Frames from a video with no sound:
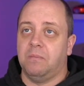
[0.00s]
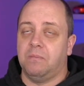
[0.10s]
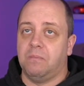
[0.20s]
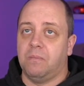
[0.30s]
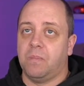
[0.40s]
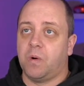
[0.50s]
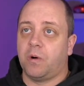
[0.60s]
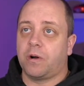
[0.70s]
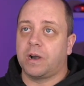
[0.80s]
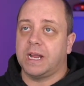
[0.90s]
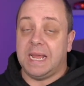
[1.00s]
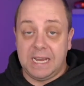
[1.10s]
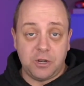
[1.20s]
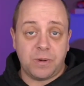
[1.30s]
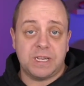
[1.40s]
more
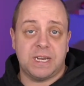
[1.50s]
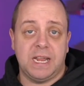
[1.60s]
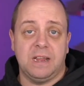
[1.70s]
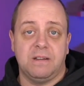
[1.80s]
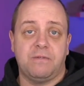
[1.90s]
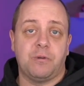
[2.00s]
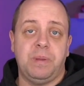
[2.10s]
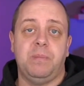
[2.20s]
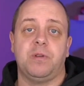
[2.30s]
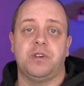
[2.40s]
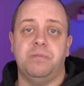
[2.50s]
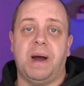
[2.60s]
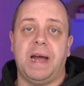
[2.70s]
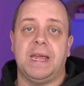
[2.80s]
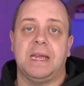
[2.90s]
interesting for people to
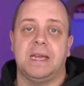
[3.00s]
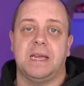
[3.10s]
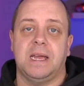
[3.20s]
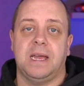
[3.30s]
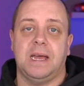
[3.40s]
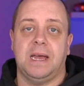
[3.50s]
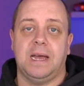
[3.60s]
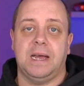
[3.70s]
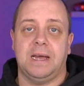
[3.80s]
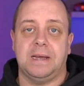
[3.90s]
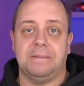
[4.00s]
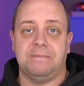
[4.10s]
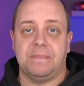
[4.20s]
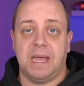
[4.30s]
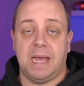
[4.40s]
buy
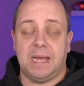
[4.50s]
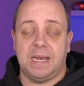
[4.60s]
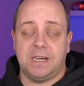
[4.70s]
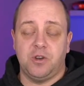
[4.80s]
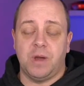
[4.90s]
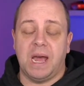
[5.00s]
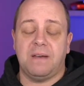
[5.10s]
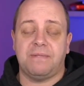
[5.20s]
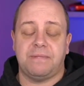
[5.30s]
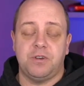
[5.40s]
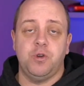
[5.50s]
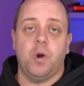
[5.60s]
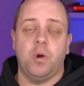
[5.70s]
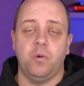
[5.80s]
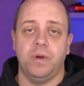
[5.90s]
and to
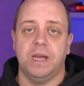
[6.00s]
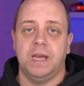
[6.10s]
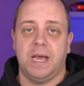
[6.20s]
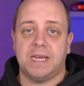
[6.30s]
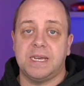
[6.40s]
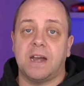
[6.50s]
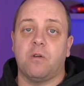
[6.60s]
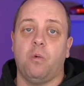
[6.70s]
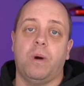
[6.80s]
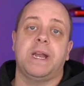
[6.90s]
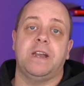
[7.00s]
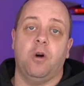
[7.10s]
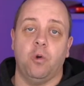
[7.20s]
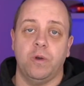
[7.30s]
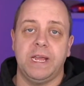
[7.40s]
own as their one and
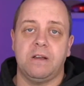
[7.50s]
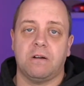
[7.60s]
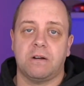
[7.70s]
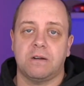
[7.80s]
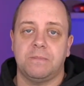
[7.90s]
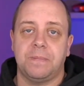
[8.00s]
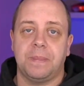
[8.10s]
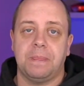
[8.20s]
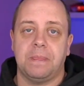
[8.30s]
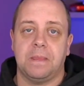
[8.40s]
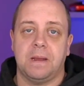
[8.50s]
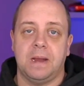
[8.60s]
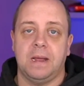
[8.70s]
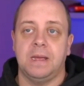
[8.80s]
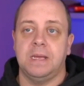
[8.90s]
only car.
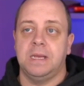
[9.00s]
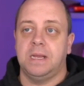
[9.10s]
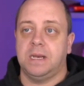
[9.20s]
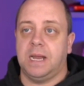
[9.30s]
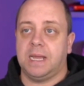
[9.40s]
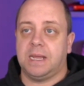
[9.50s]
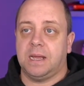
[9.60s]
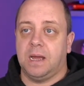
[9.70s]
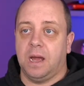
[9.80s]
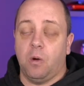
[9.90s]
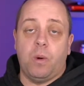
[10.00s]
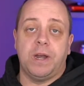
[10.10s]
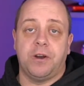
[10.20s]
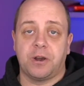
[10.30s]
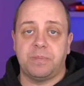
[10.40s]
Like a
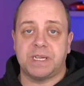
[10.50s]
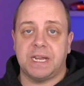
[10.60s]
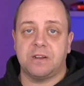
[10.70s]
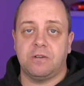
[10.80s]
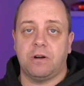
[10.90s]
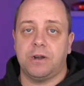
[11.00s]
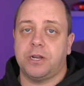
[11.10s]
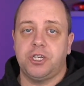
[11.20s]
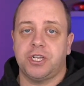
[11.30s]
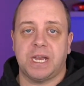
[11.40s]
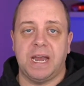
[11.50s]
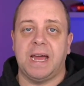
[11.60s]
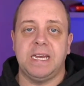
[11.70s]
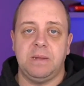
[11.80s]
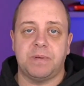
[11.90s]
100% car, not just a
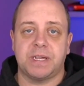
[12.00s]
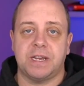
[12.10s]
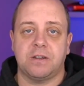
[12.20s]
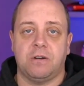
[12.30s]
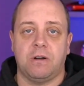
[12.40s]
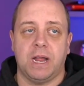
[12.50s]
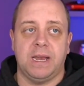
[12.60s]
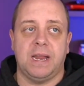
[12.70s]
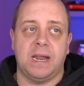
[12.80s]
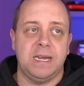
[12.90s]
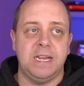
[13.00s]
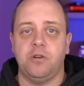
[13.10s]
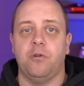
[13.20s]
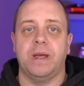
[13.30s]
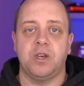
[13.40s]
90% car, and then I need
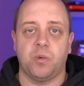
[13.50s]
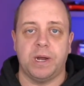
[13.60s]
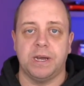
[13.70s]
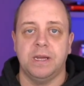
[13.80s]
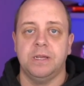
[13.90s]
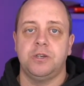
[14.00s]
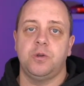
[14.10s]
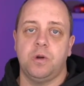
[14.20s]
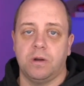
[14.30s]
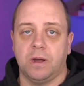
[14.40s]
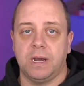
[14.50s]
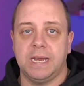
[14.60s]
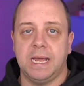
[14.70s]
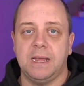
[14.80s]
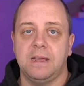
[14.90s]
to rent one to go on
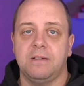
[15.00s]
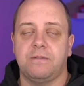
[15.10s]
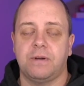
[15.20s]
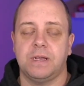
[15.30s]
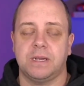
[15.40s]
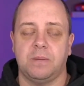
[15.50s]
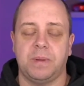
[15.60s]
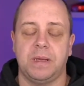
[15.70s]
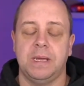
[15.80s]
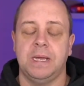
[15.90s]
holiday, for example.